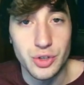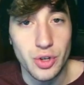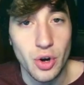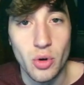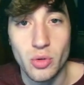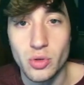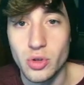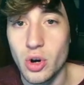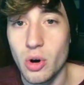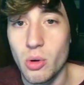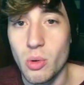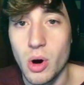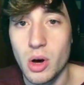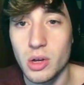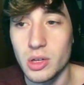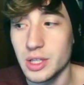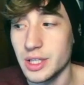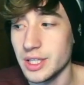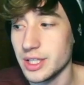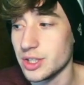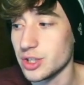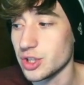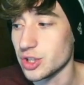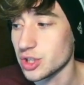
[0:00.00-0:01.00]
don't go all
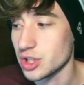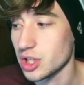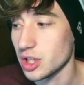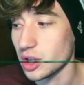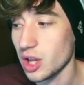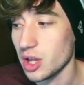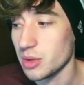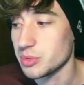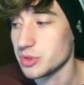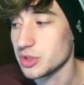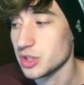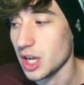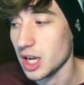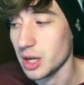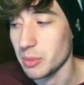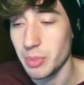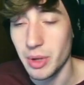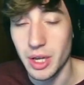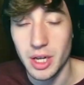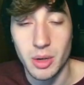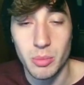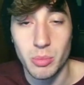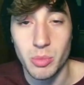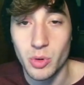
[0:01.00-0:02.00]
in, just club stock,
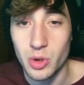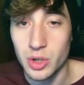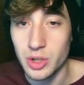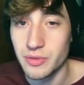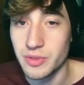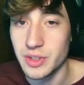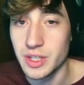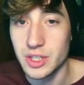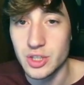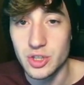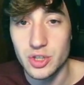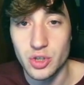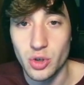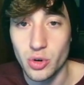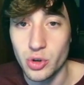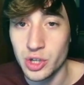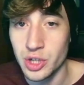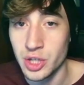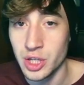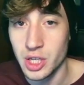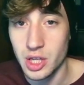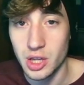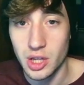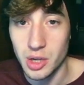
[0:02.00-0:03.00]
pick up one of each store
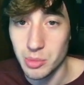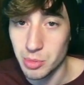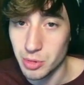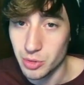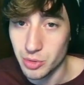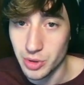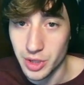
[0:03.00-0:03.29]
in the club or